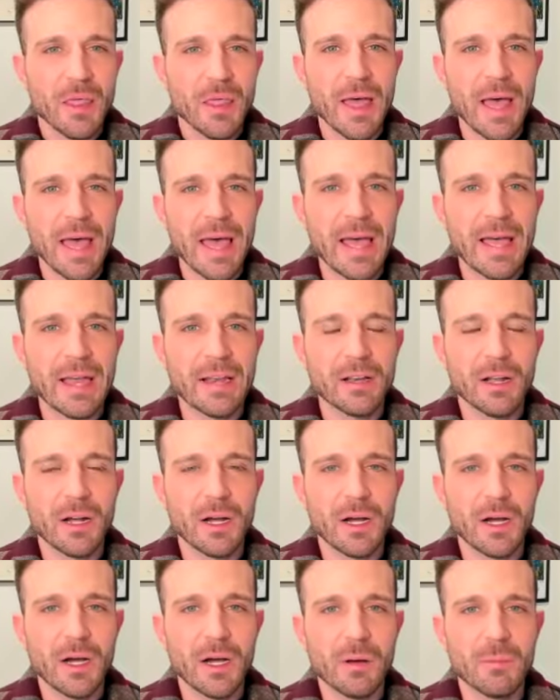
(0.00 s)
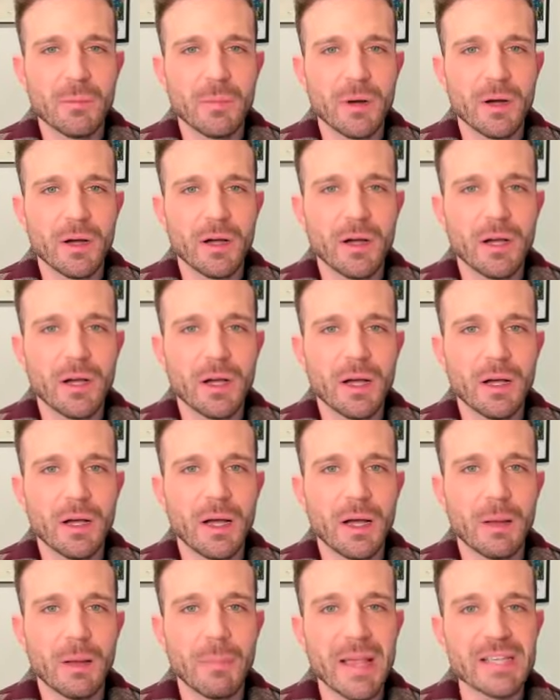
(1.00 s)
that
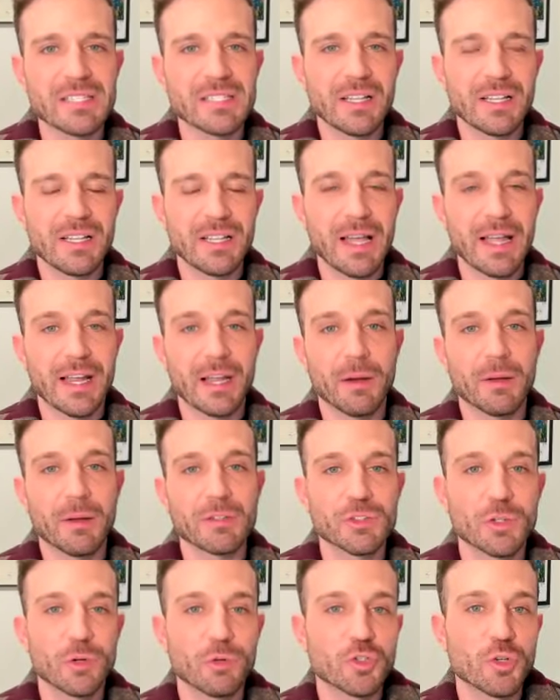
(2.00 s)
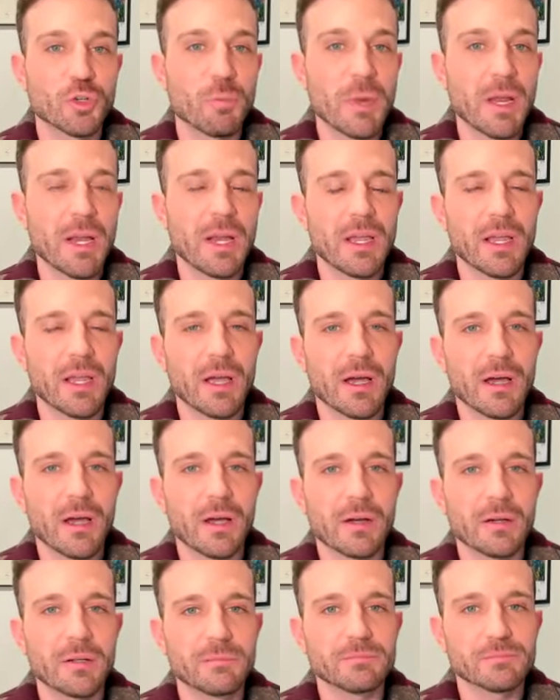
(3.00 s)
basically like a social
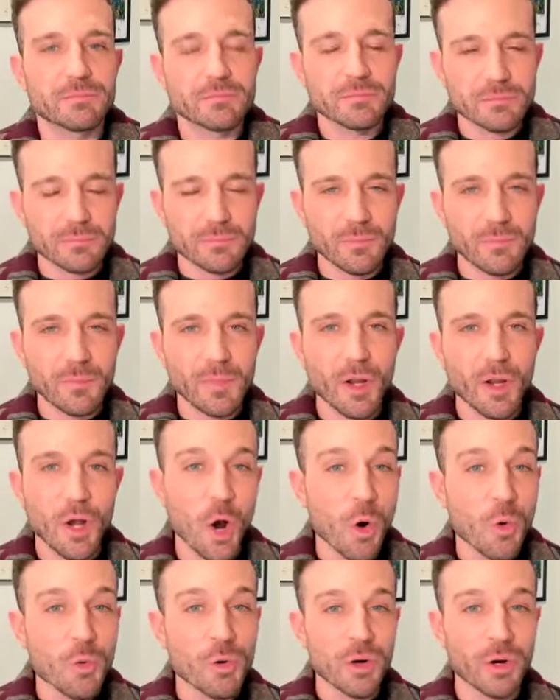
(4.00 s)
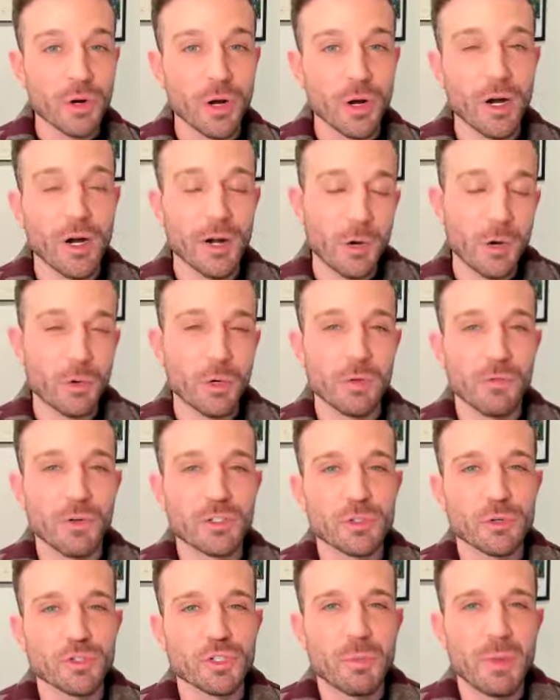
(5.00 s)
media an owner of a
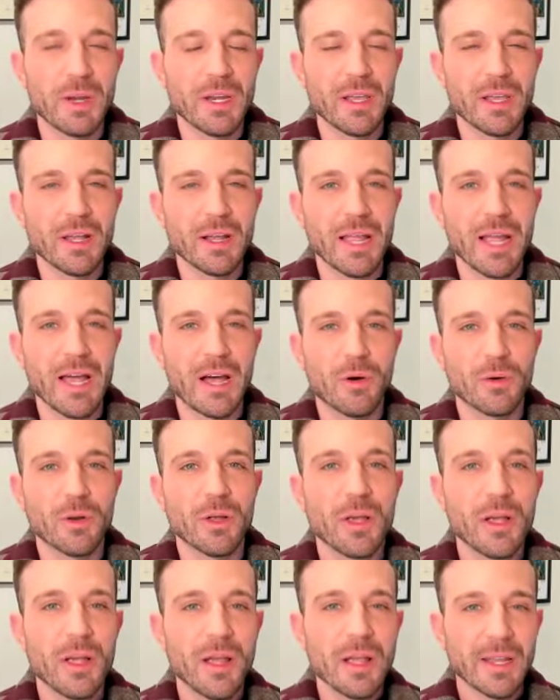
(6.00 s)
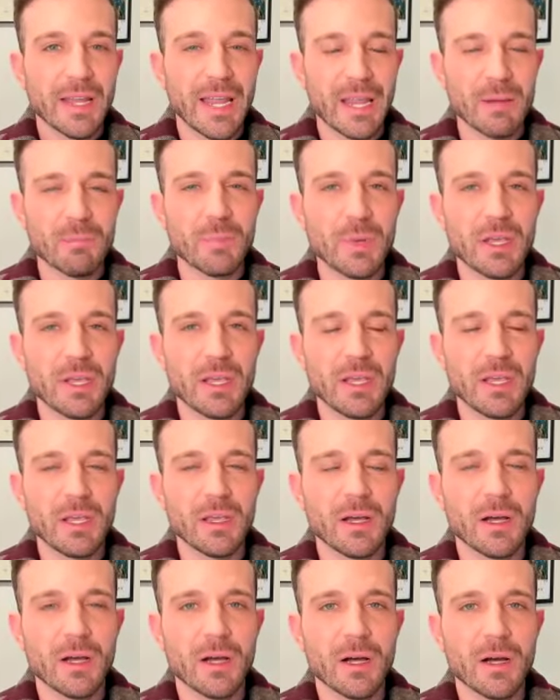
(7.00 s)
social media account can
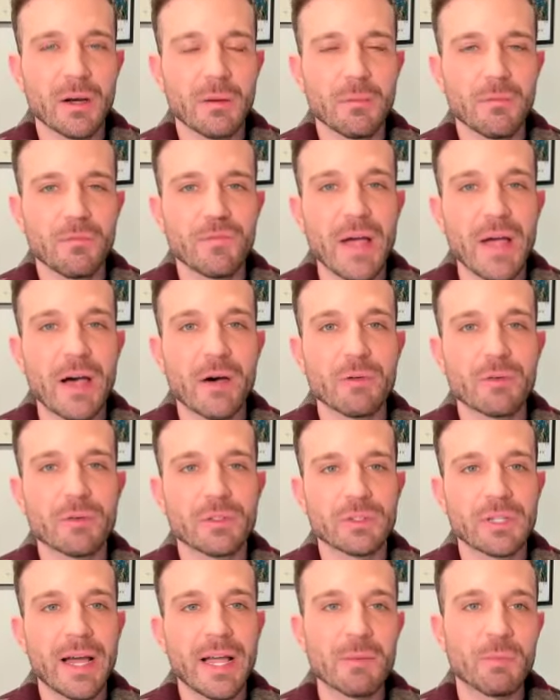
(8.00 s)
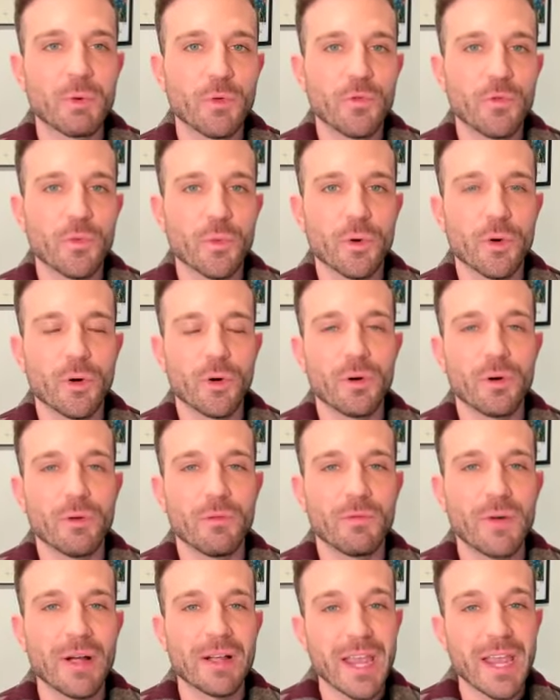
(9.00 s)
be found liable for
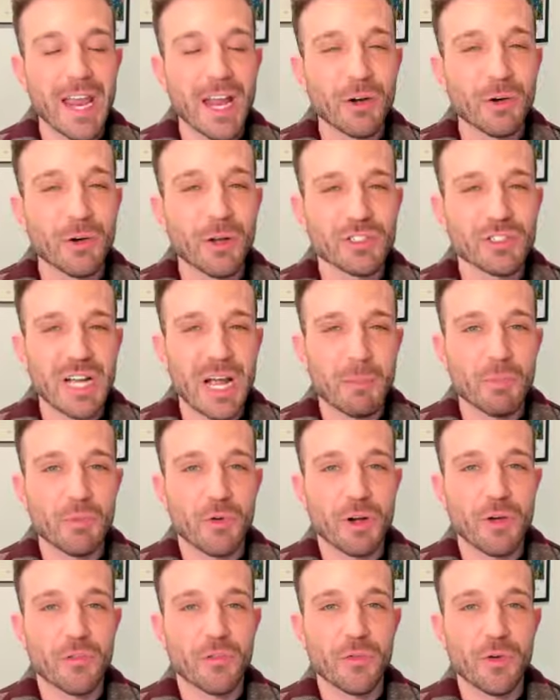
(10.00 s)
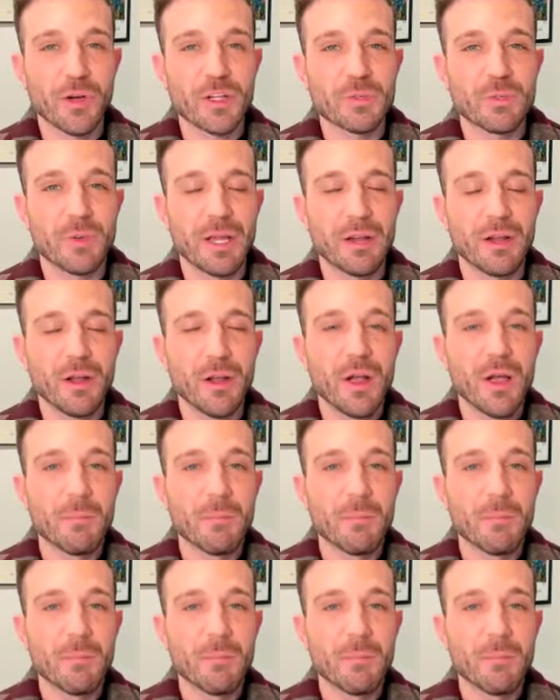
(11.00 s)
vicarious copyright infringement,